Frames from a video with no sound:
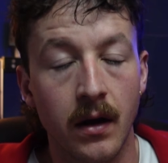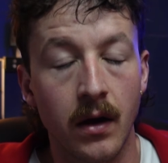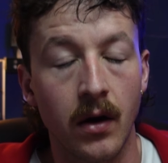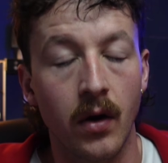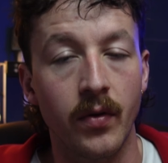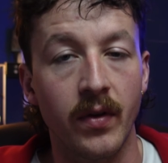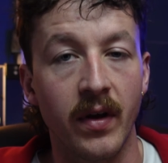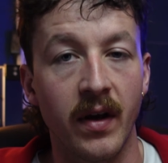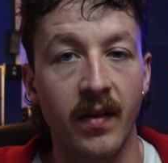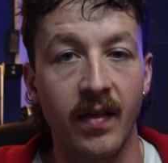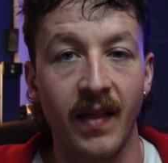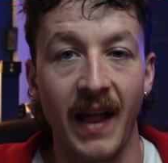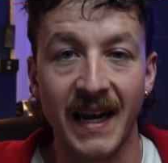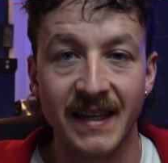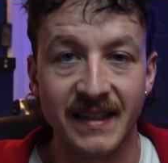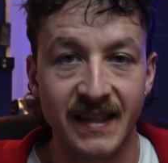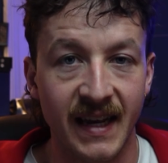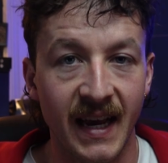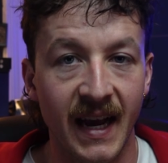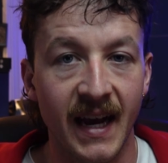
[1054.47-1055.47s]
On the
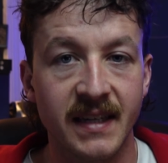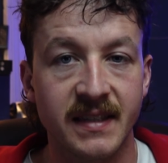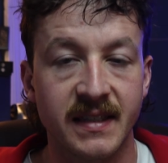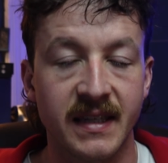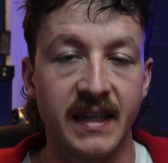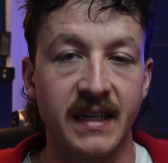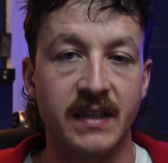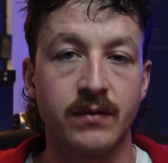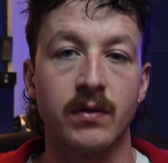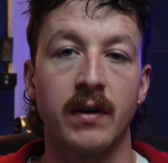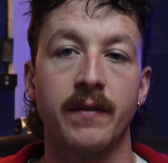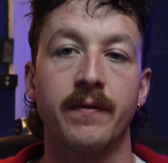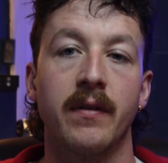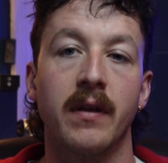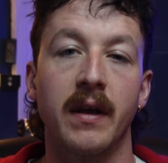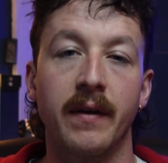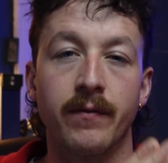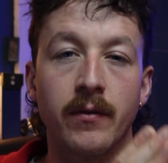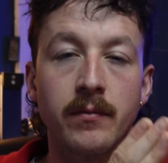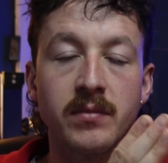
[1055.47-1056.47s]
lactic acid, it's
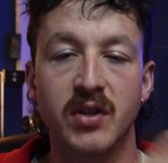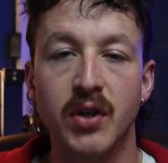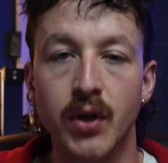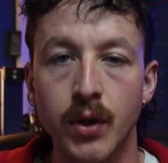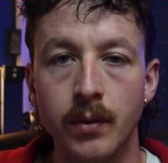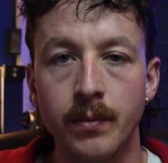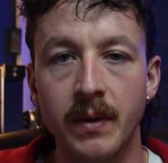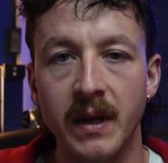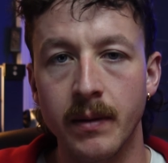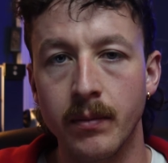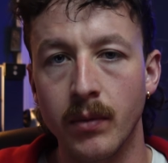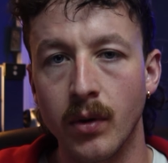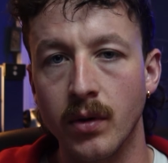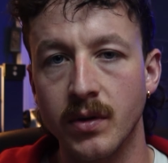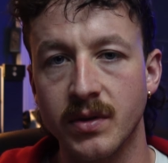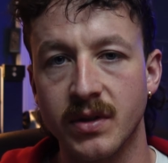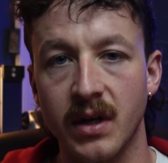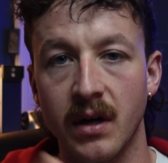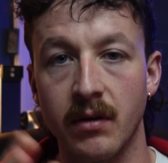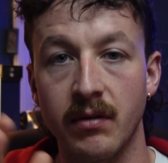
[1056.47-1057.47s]
roughly from 2
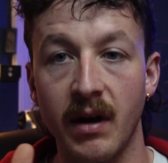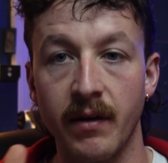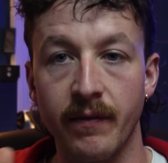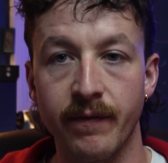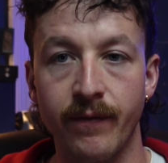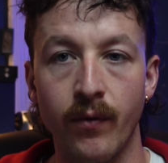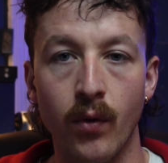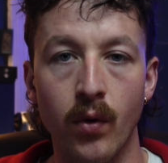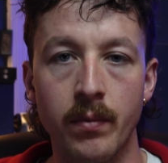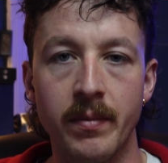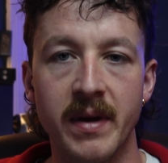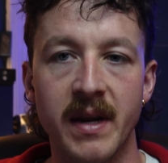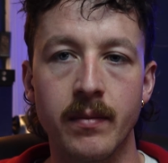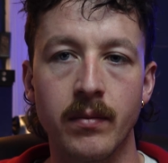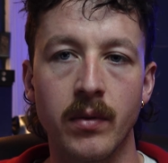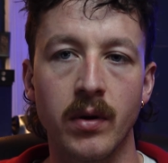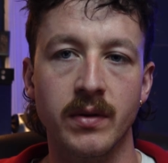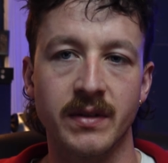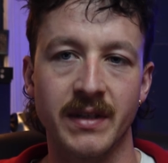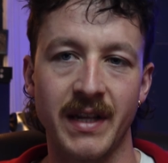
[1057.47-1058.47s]
minimals to around 4
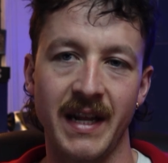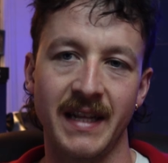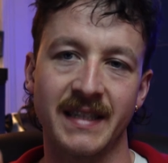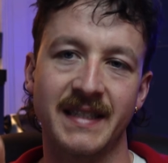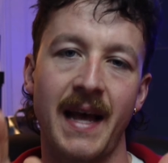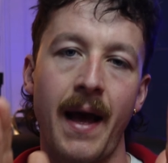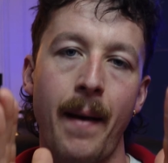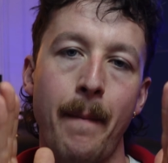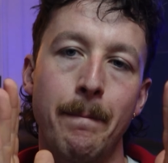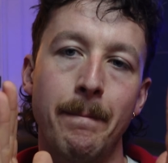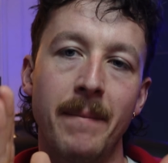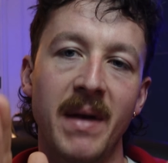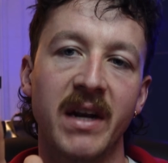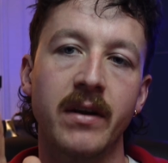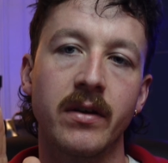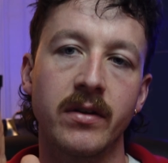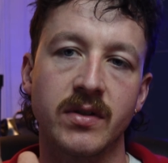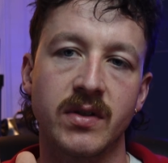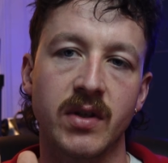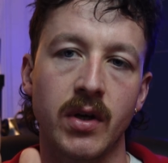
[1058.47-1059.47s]
minimals. And it's that
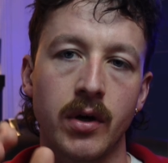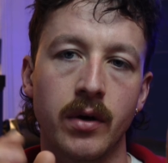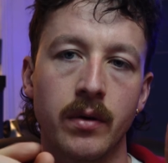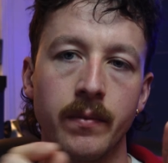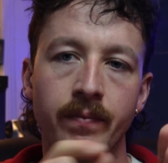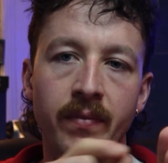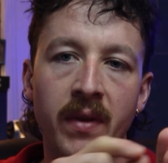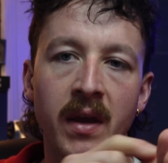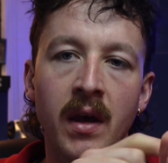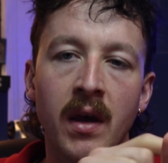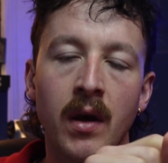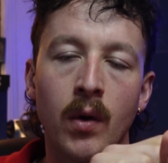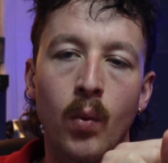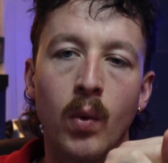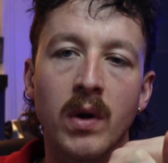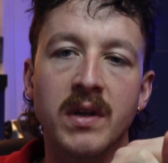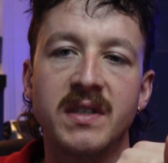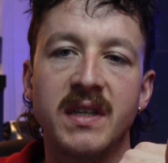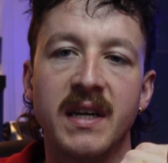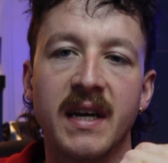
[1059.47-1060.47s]
middle zone,
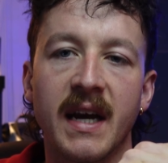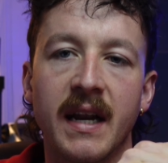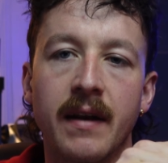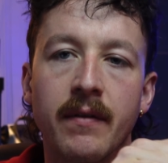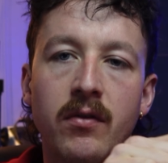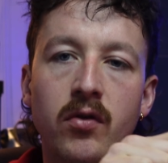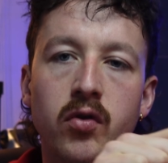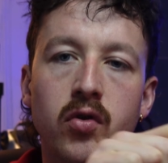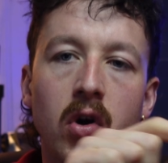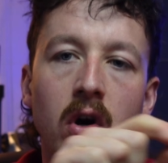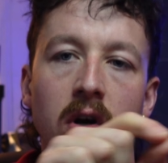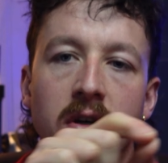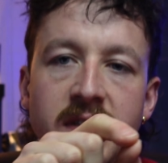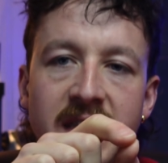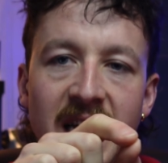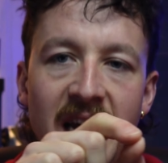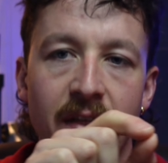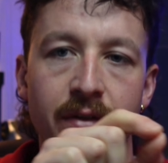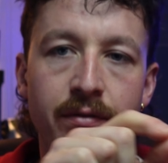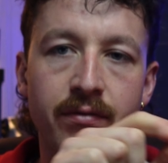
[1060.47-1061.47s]
once you kind of cross
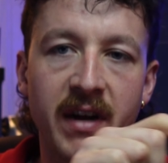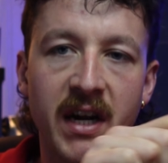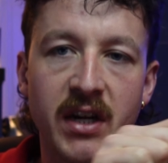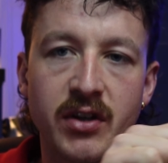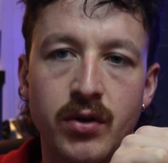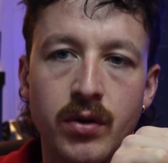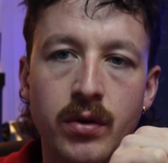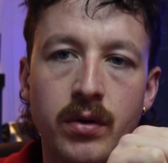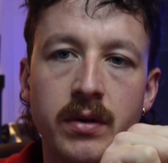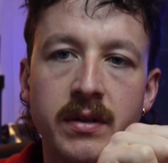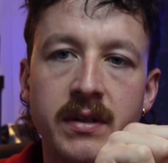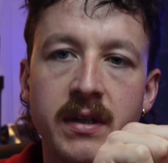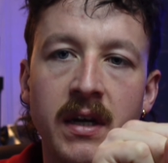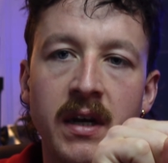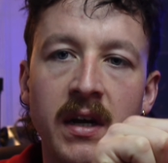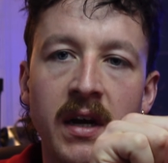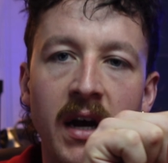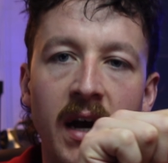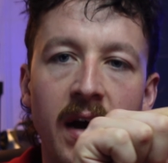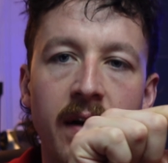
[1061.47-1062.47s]
that threshold
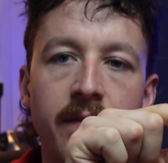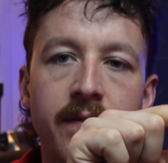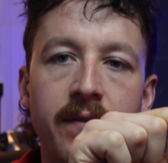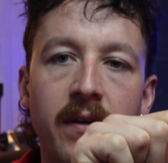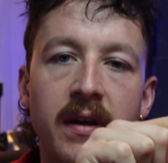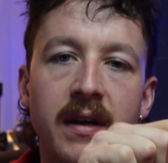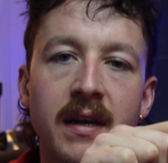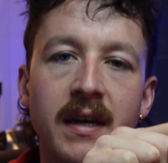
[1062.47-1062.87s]
of